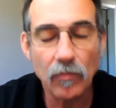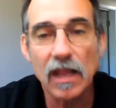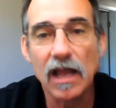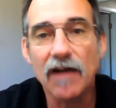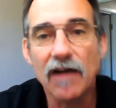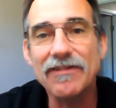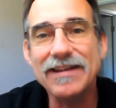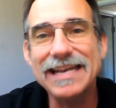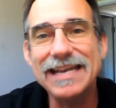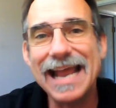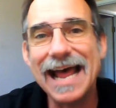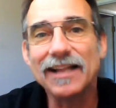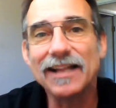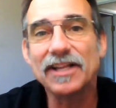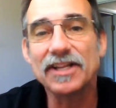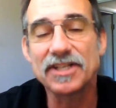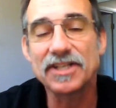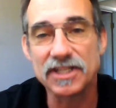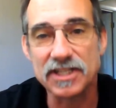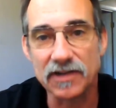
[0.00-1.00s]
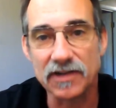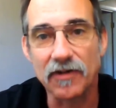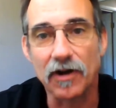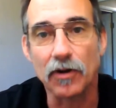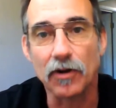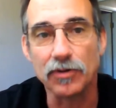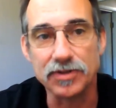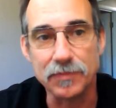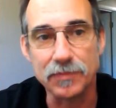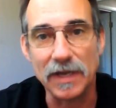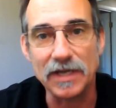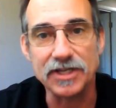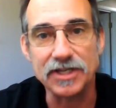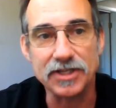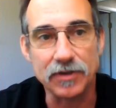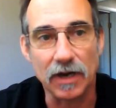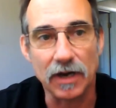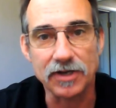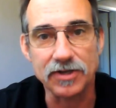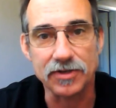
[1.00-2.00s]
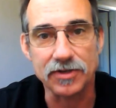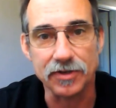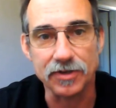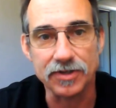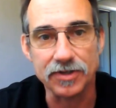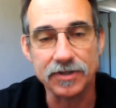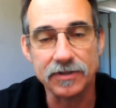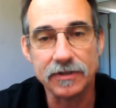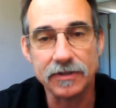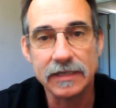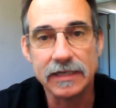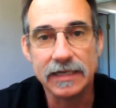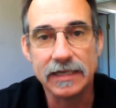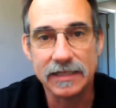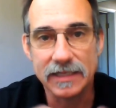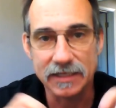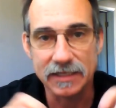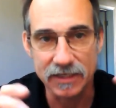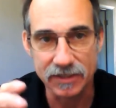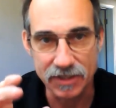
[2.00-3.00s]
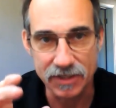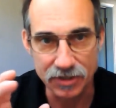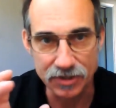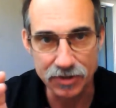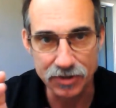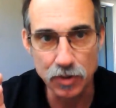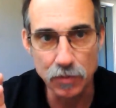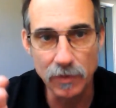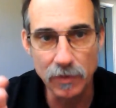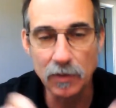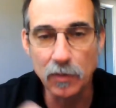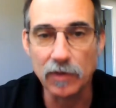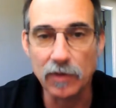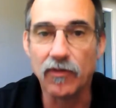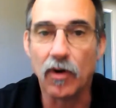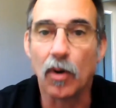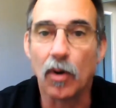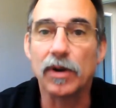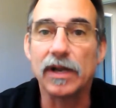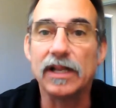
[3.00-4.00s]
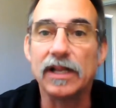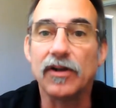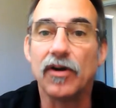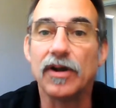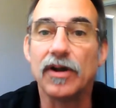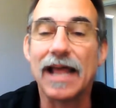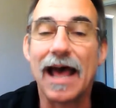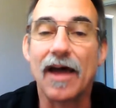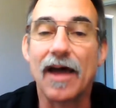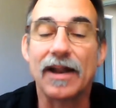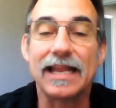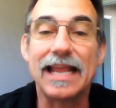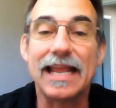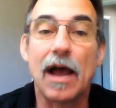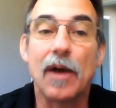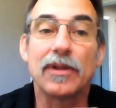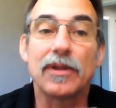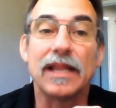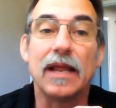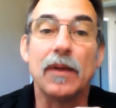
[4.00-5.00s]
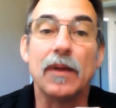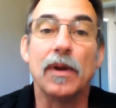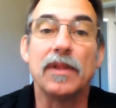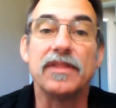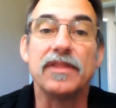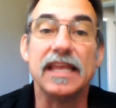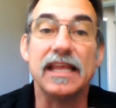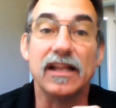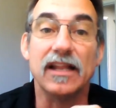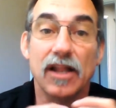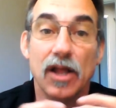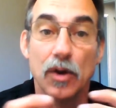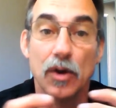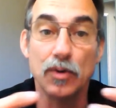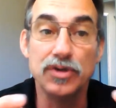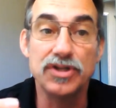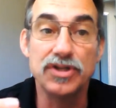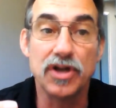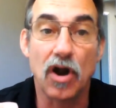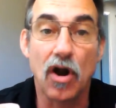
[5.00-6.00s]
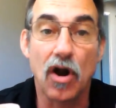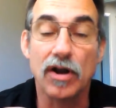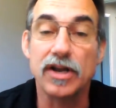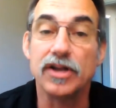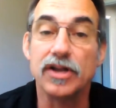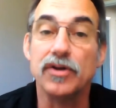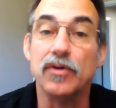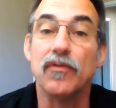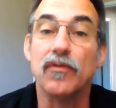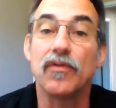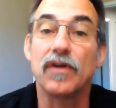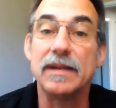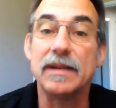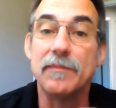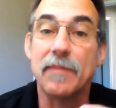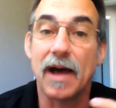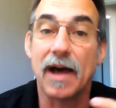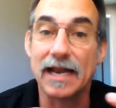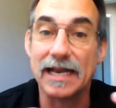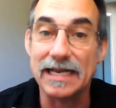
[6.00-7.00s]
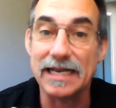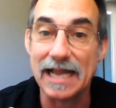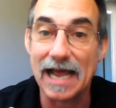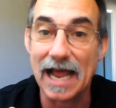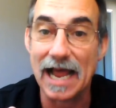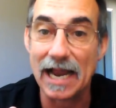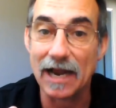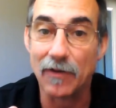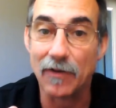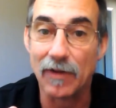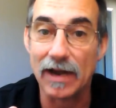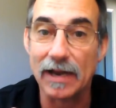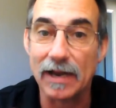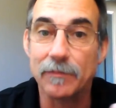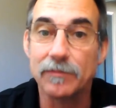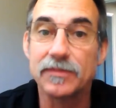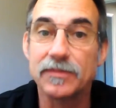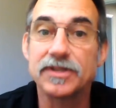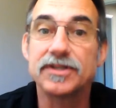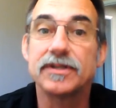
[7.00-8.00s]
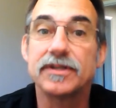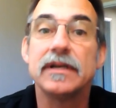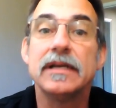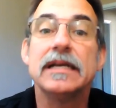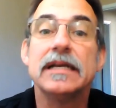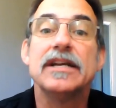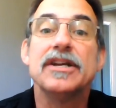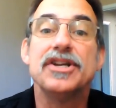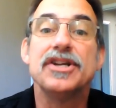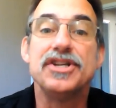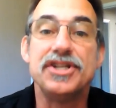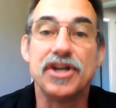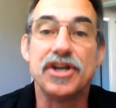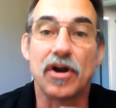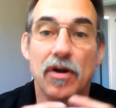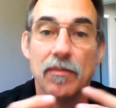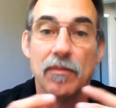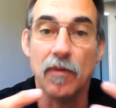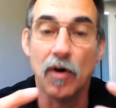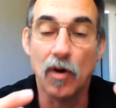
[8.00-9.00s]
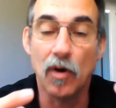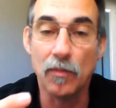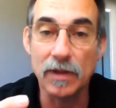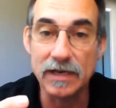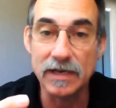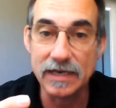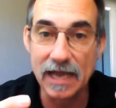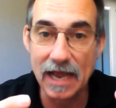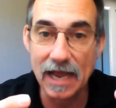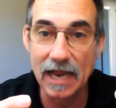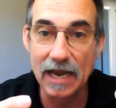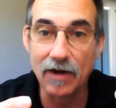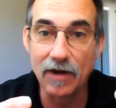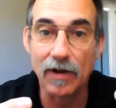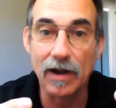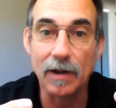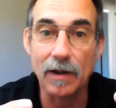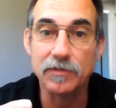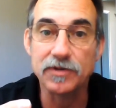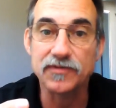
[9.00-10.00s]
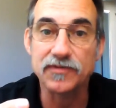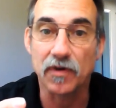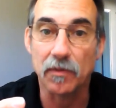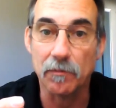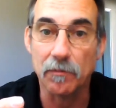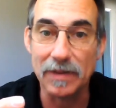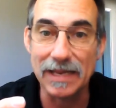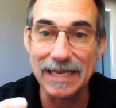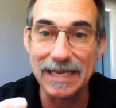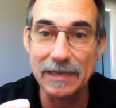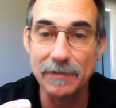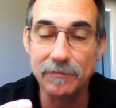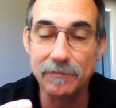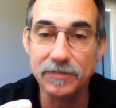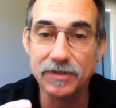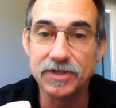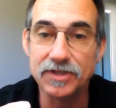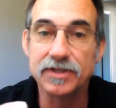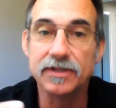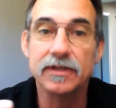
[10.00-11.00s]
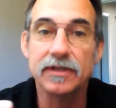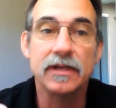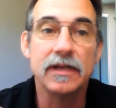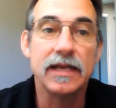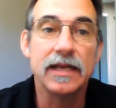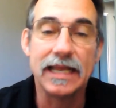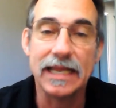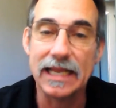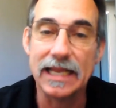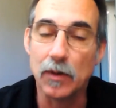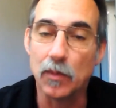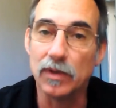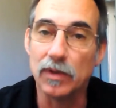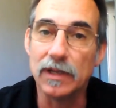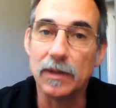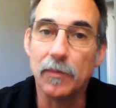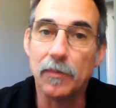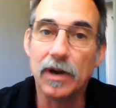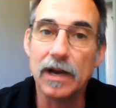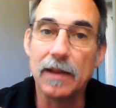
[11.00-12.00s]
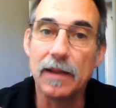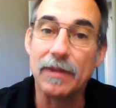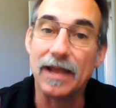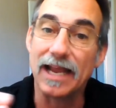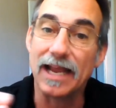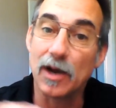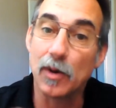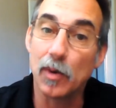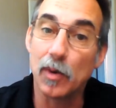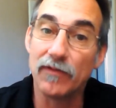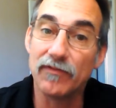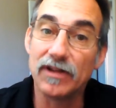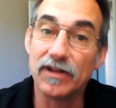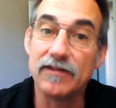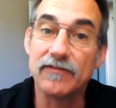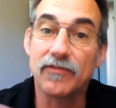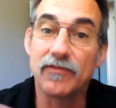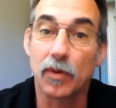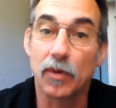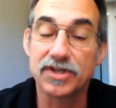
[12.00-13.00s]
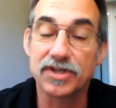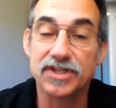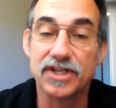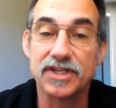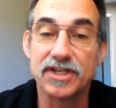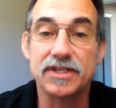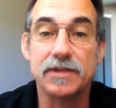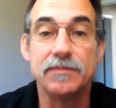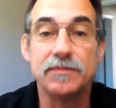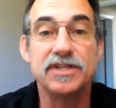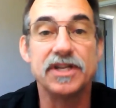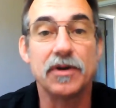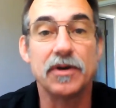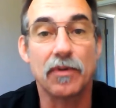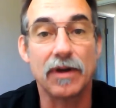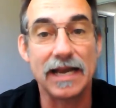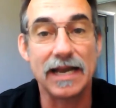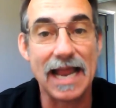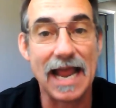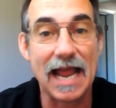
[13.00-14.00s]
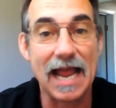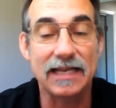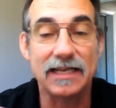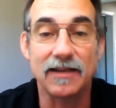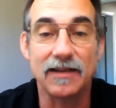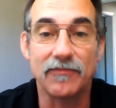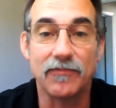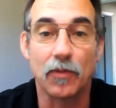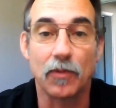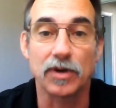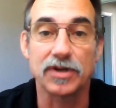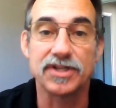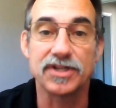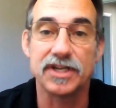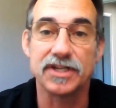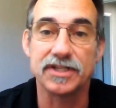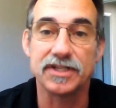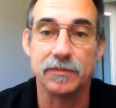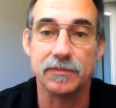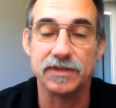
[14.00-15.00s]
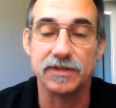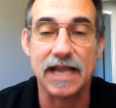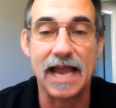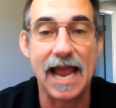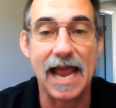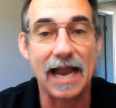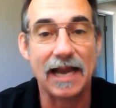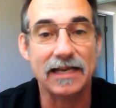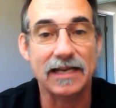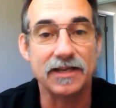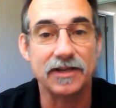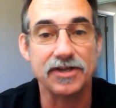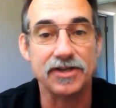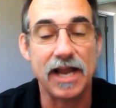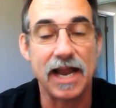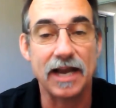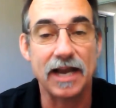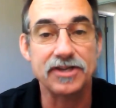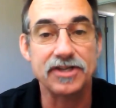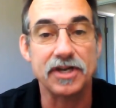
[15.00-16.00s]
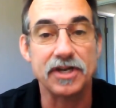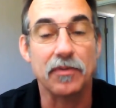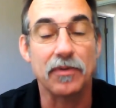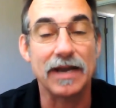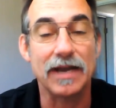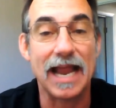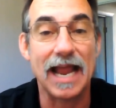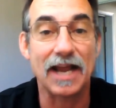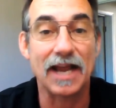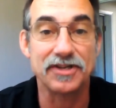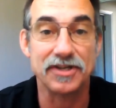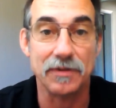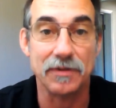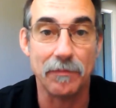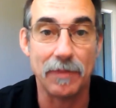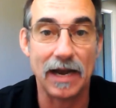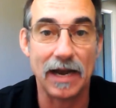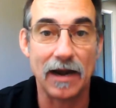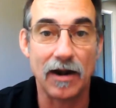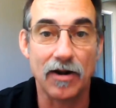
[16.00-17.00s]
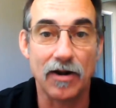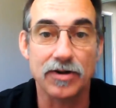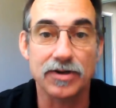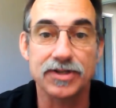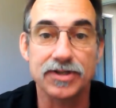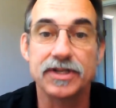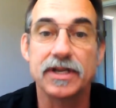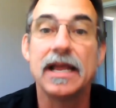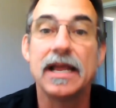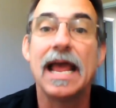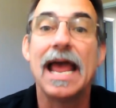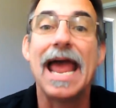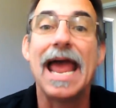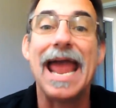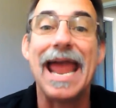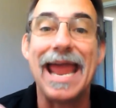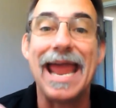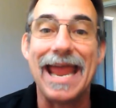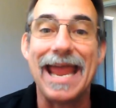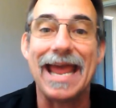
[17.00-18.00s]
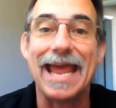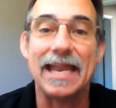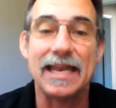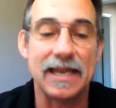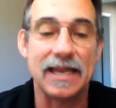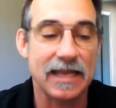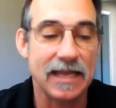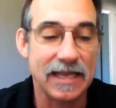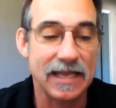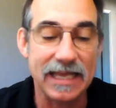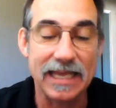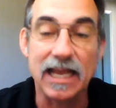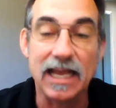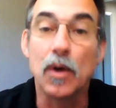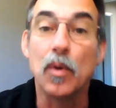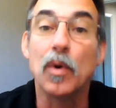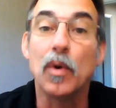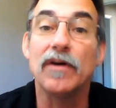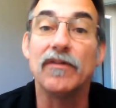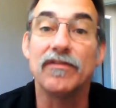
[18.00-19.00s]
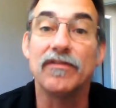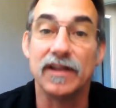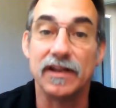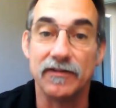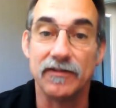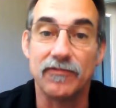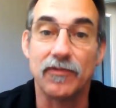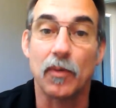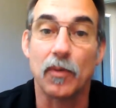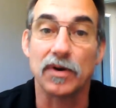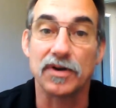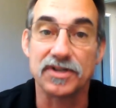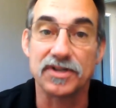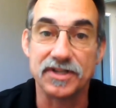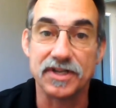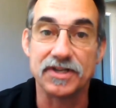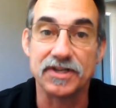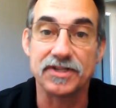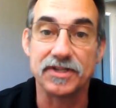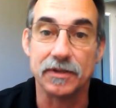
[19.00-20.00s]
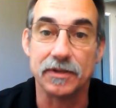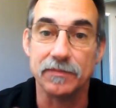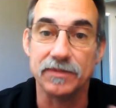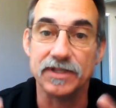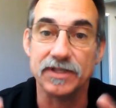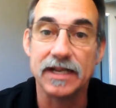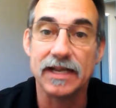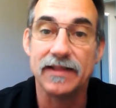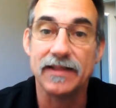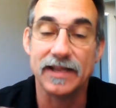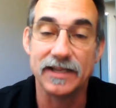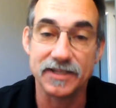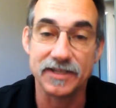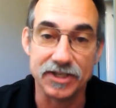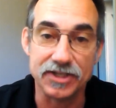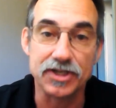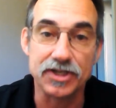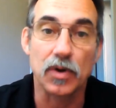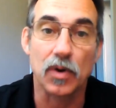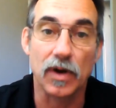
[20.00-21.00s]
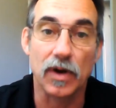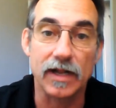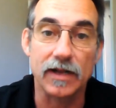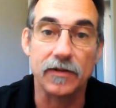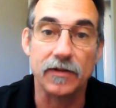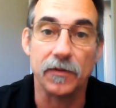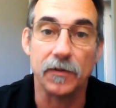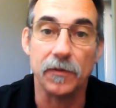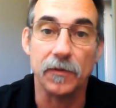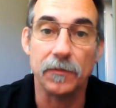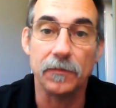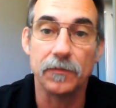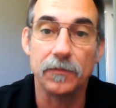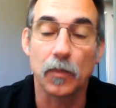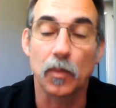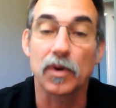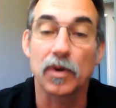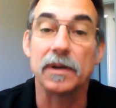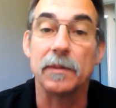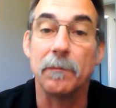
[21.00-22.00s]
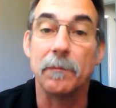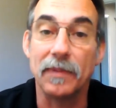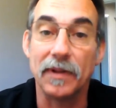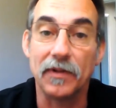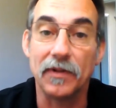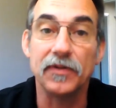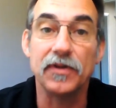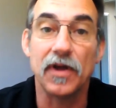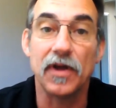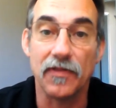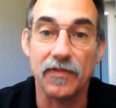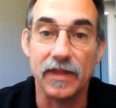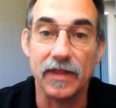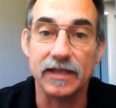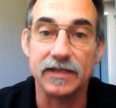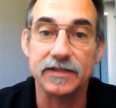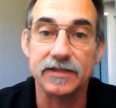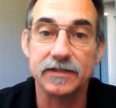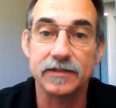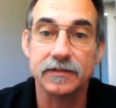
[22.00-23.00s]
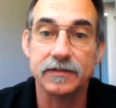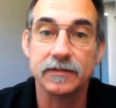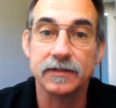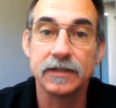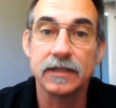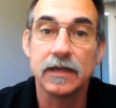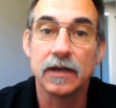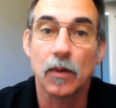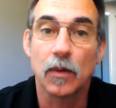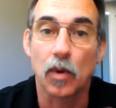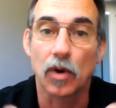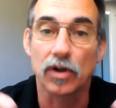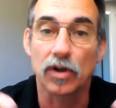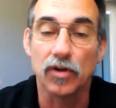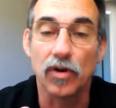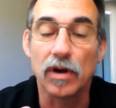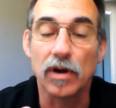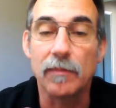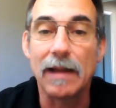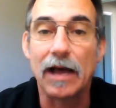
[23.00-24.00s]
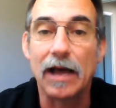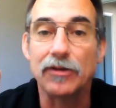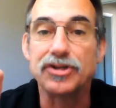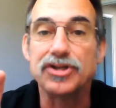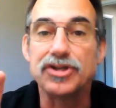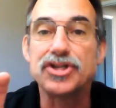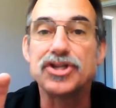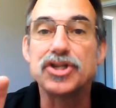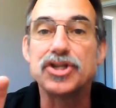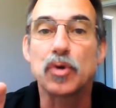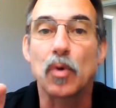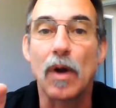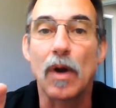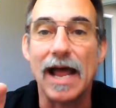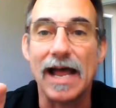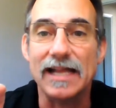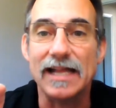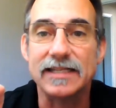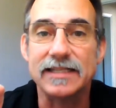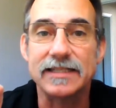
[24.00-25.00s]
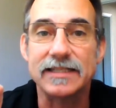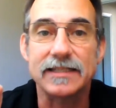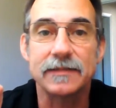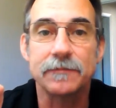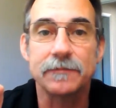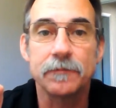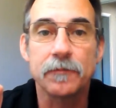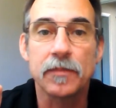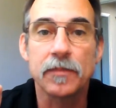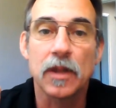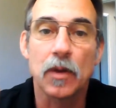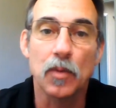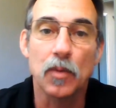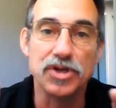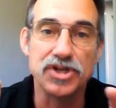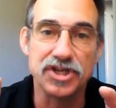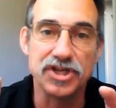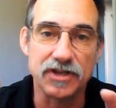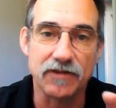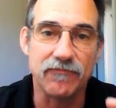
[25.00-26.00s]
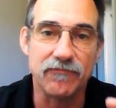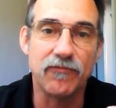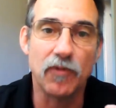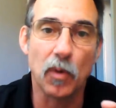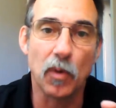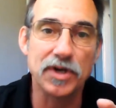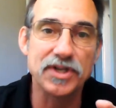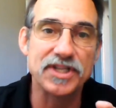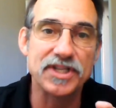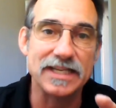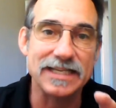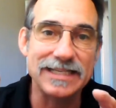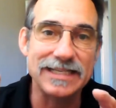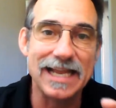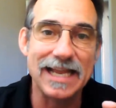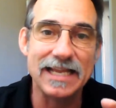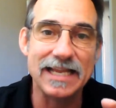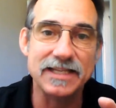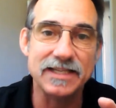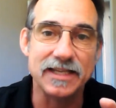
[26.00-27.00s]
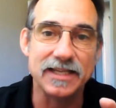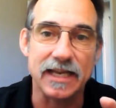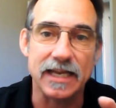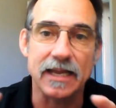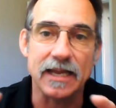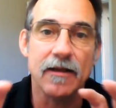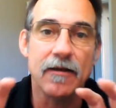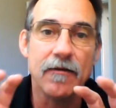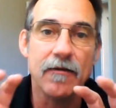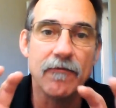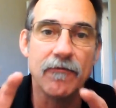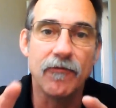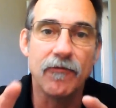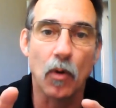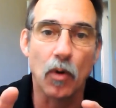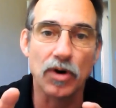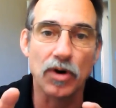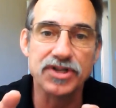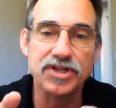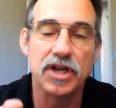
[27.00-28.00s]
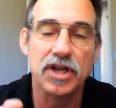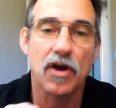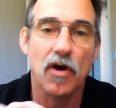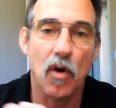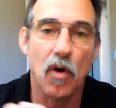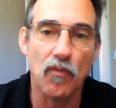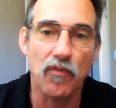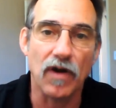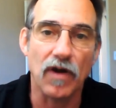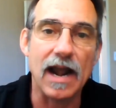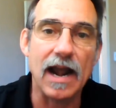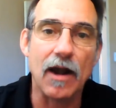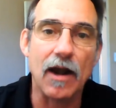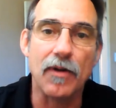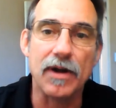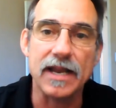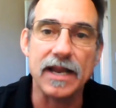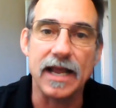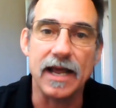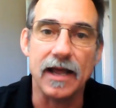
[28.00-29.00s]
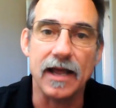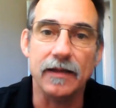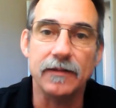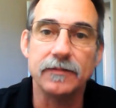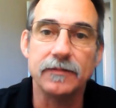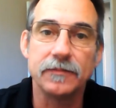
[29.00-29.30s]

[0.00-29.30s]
of analysis of aerospace structures. This is assuming we've already learned how to calculate what the loads are and to do free body diagrams, shear and moment diagrams for beams, equilibrium equivalent force systems and reactive force systems, act, action reaction pairs, and equivalent force systems. This is critical. We're going to build on this. We're going to learn about stress, which is a force intensity, force over area.